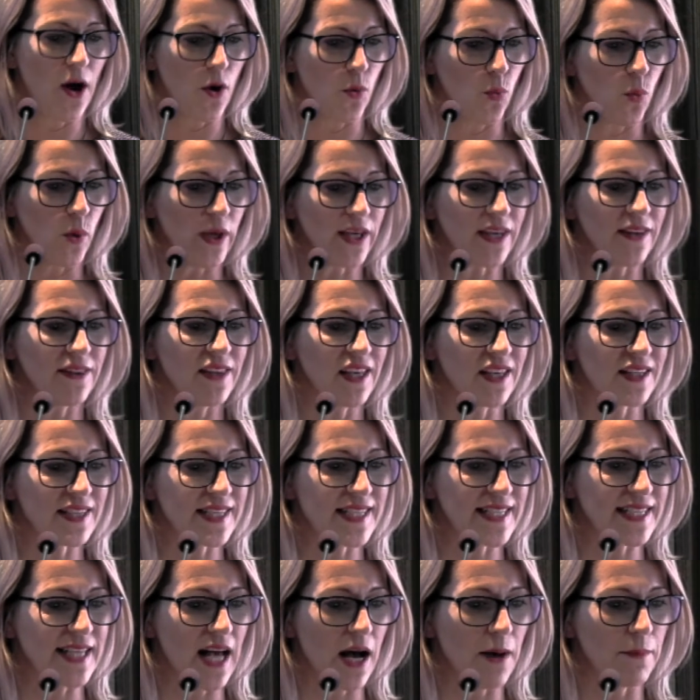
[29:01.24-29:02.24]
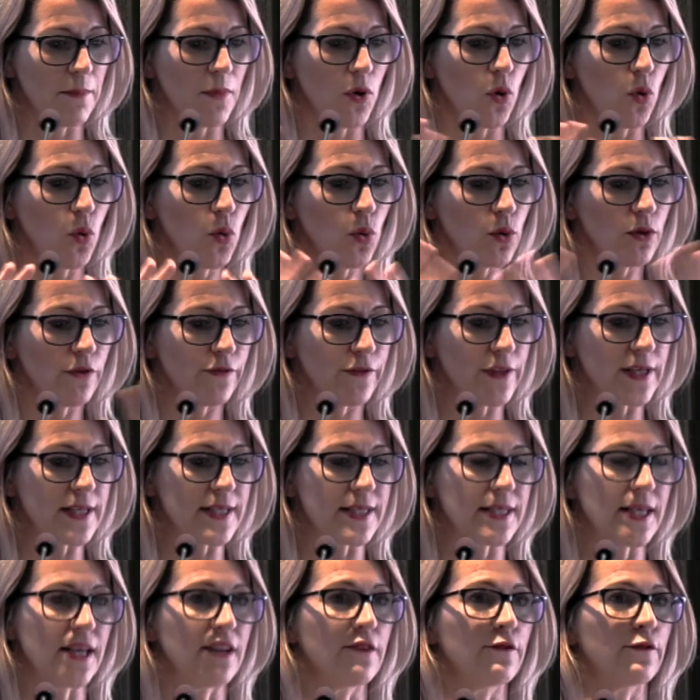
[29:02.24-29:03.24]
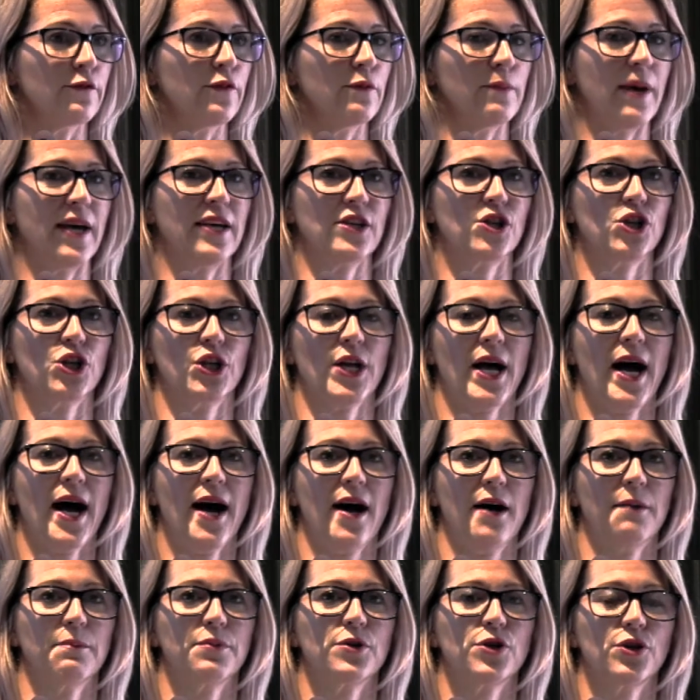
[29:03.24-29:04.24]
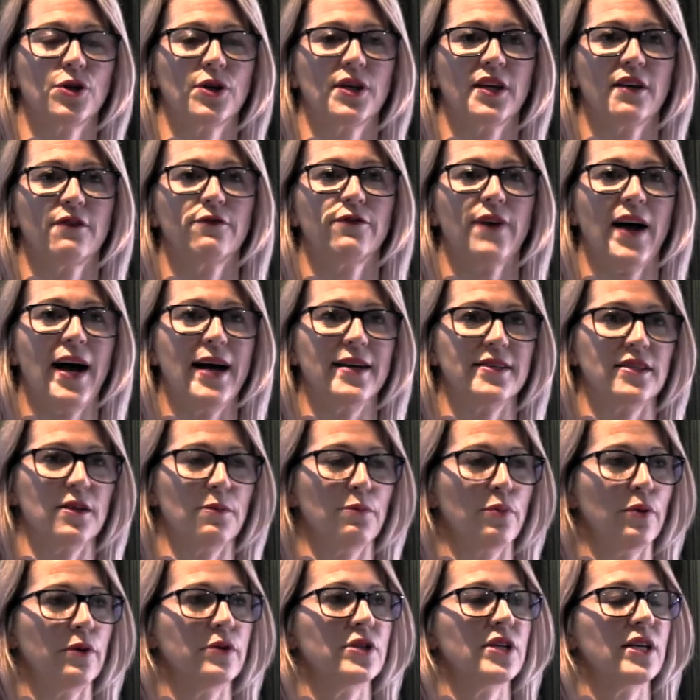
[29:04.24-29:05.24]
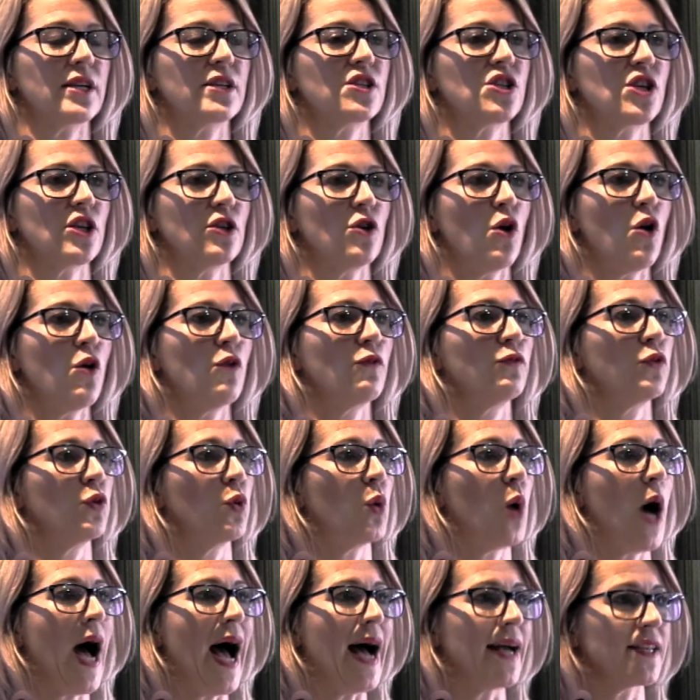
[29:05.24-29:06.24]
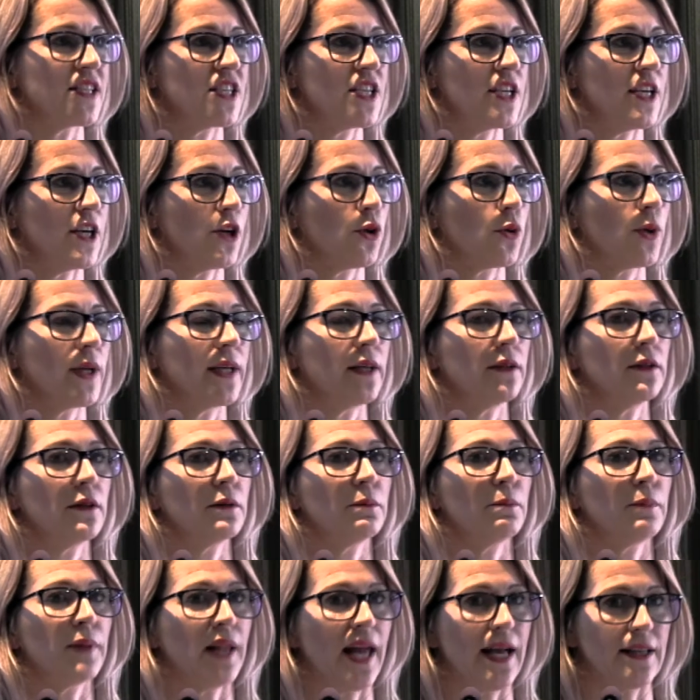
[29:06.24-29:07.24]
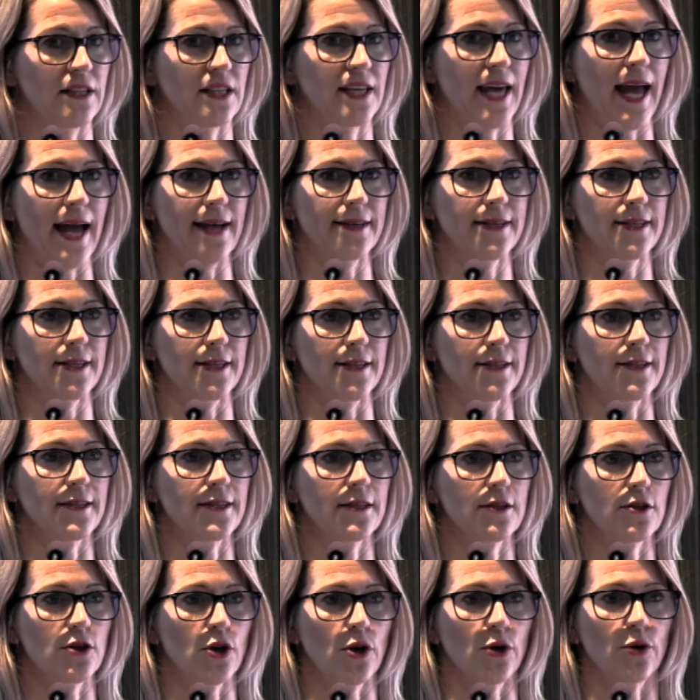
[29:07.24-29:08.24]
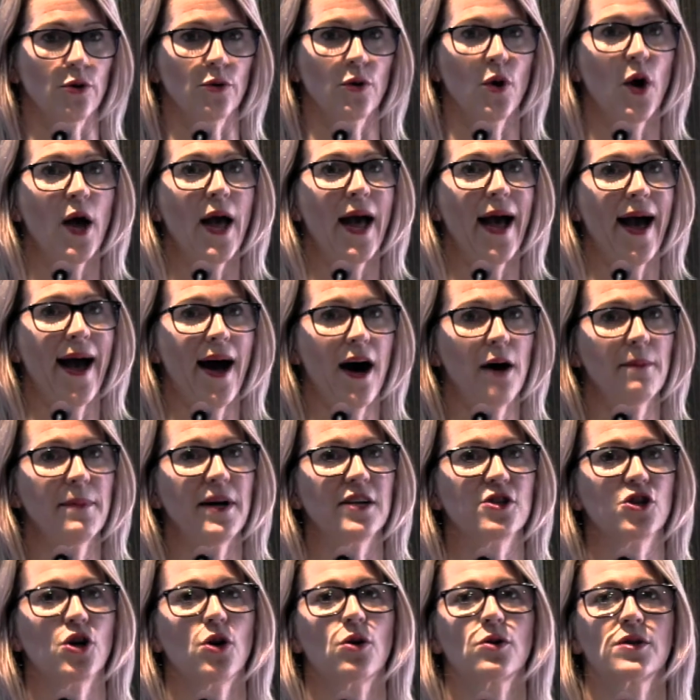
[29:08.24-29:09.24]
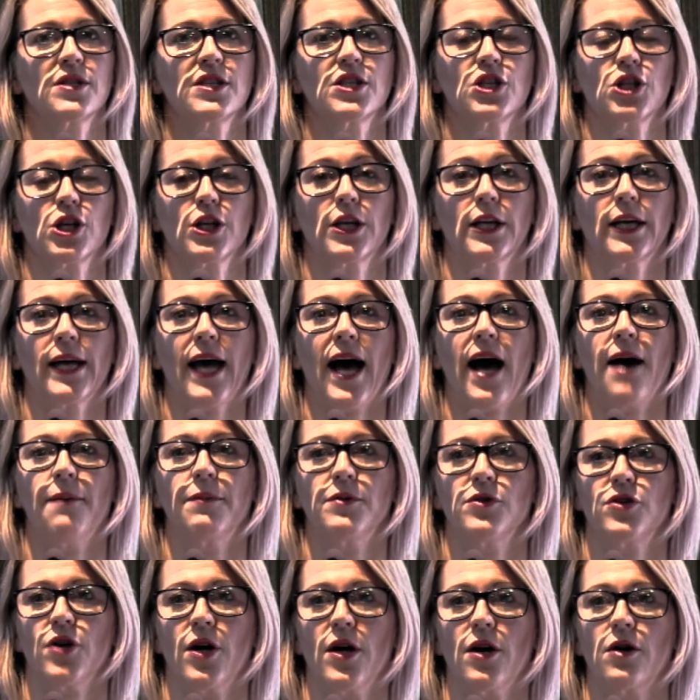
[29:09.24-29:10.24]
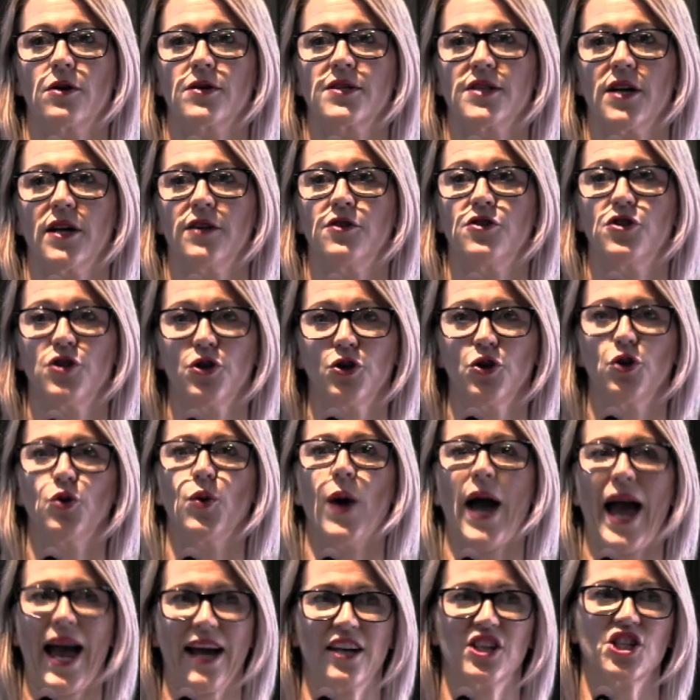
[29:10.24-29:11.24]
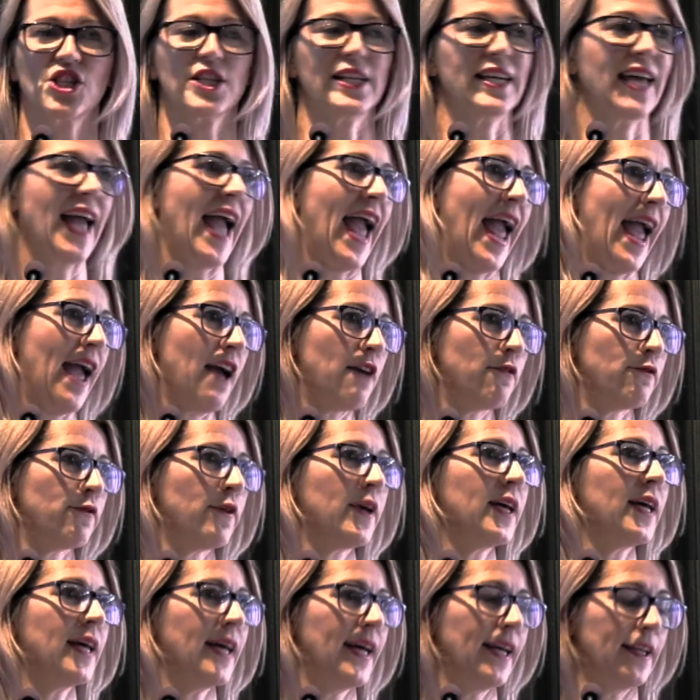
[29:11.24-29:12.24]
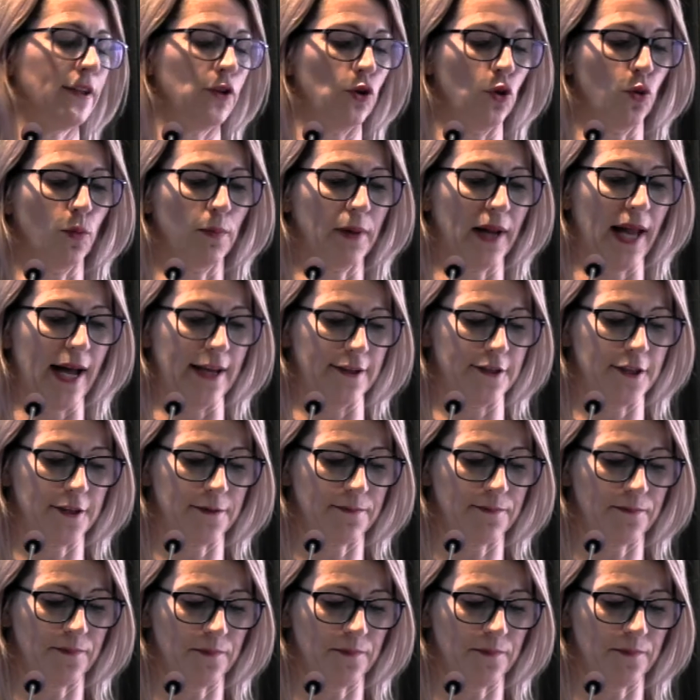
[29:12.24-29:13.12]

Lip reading: We can then sum all of this information up to give us a prediction of your arterial blood gases. So how much oxygen and carbon dioxide do you actually have in your blood?